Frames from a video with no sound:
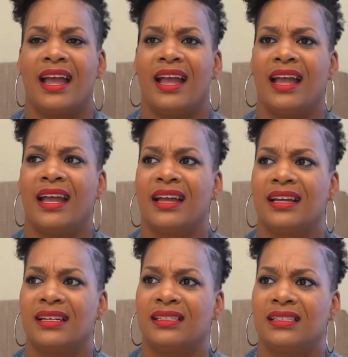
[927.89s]

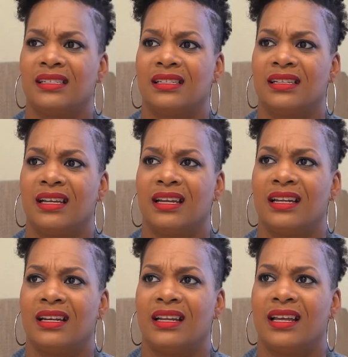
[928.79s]
And
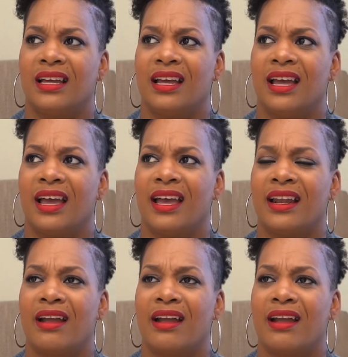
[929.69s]
it had